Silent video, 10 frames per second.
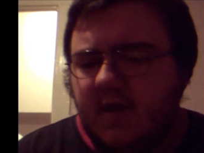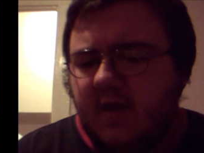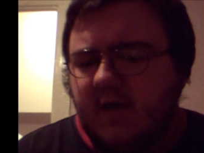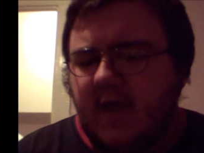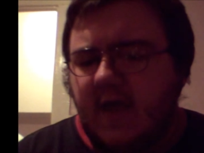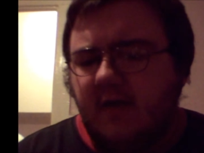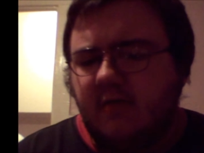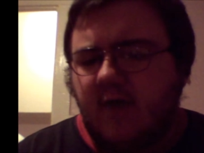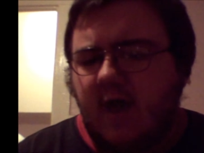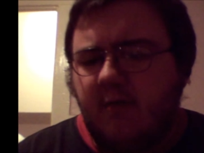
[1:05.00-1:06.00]
getting a
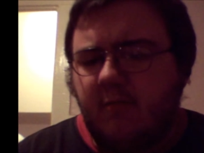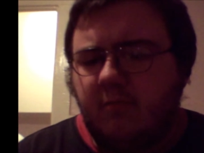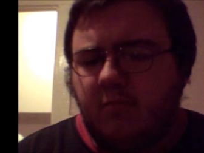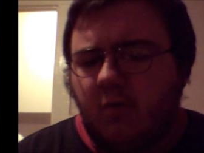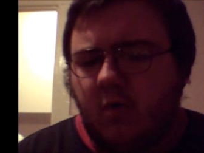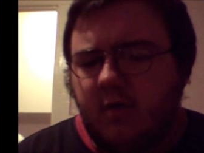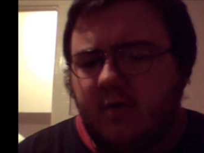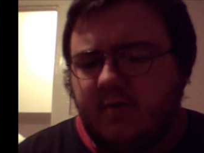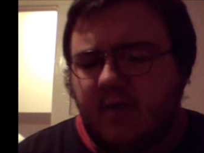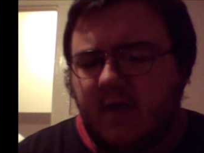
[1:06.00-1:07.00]
lot more
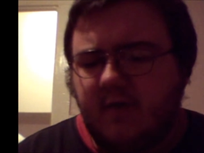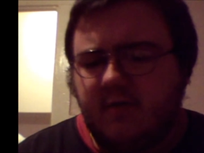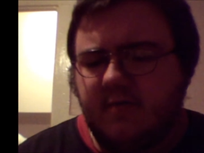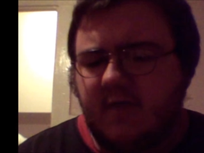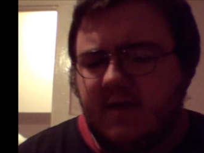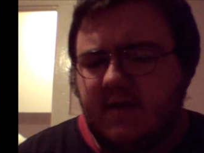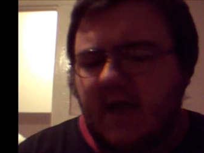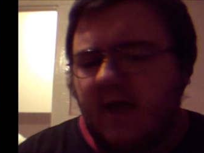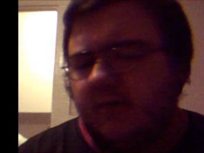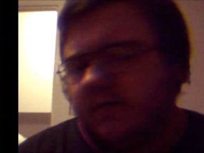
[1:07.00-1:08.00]
ciders in
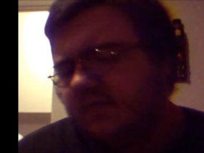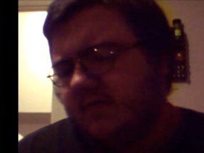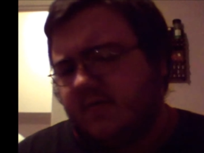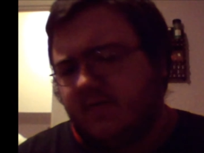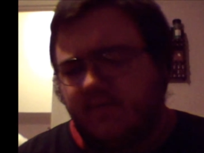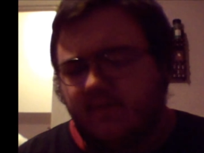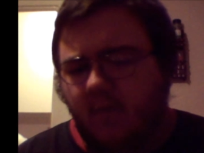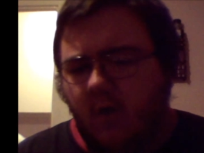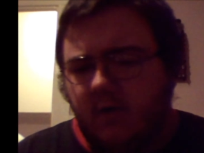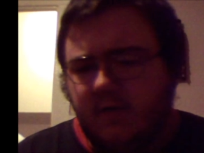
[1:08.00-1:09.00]
now because it's the
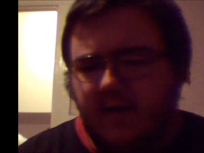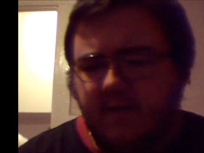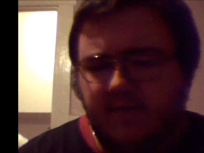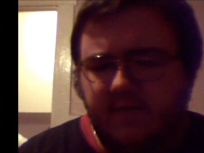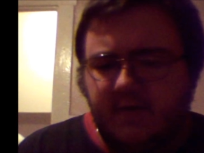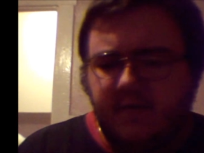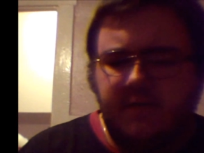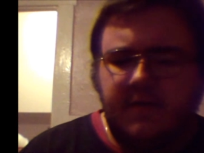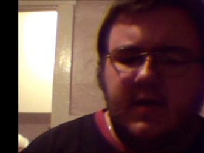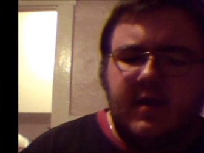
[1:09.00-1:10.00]
fall and everything.
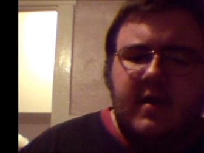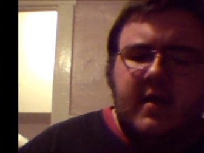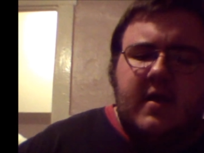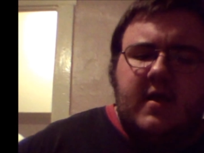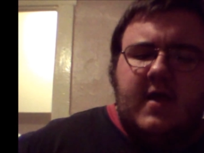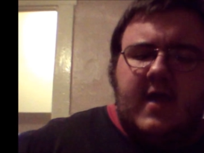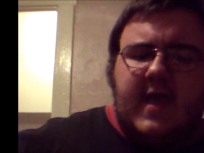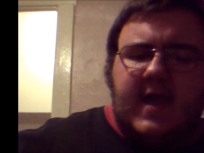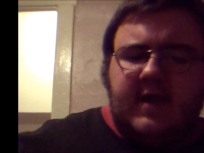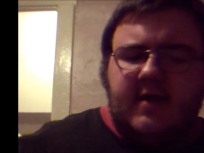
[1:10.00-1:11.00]

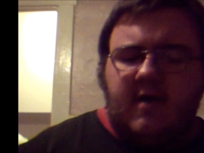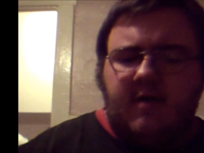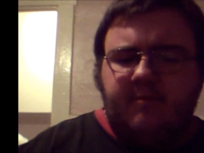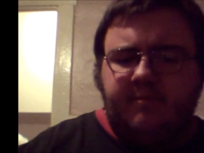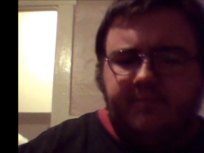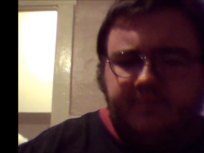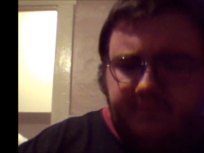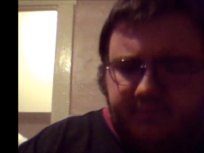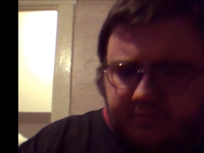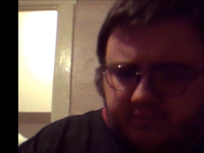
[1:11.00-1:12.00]
And um,
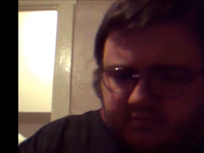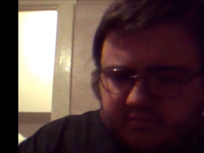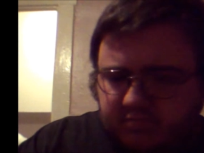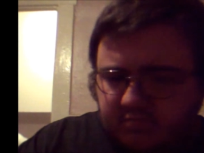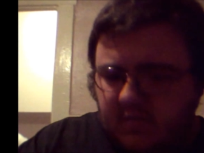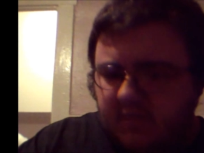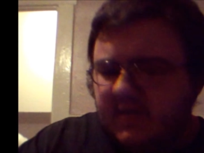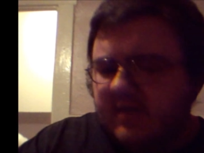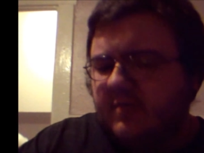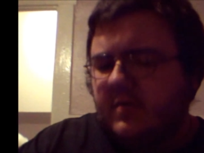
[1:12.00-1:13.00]

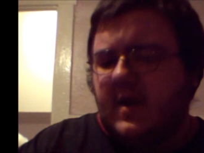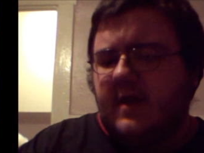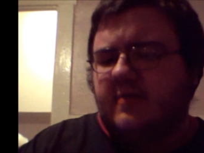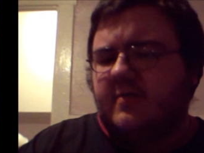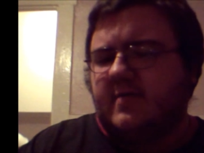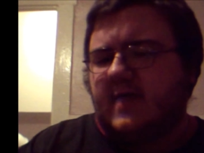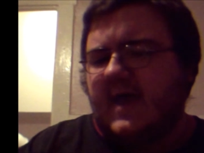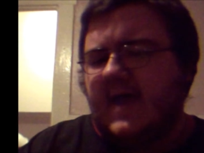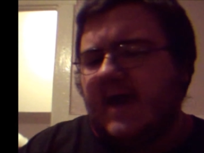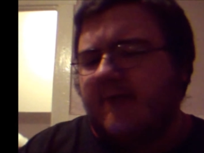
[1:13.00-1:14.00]
this one, I,
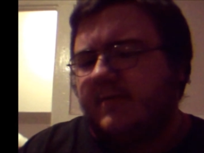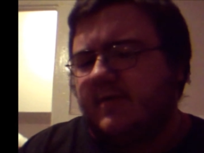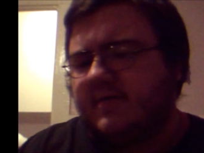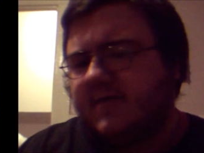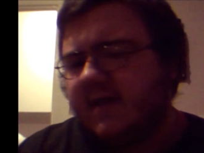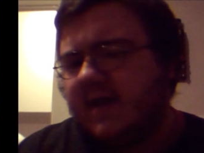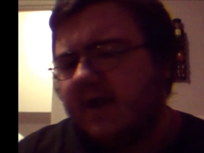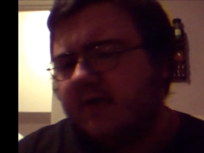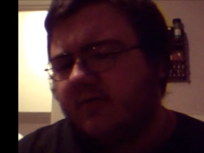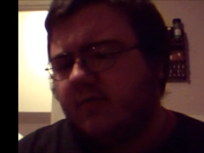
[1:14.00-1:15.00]
I happened to see it
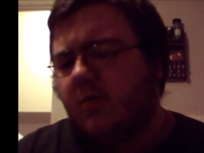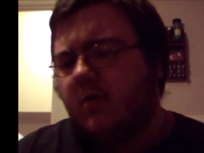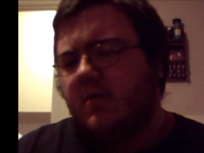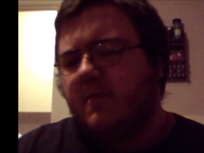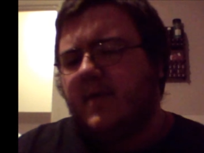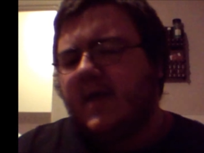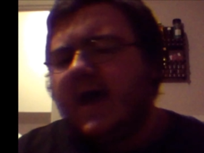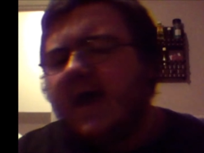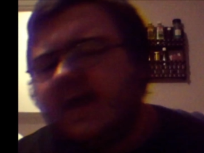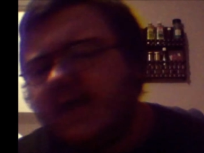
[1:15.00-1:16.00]
out of the corner of my
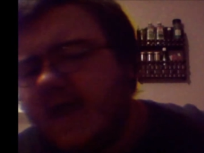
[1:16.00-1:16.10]
eye,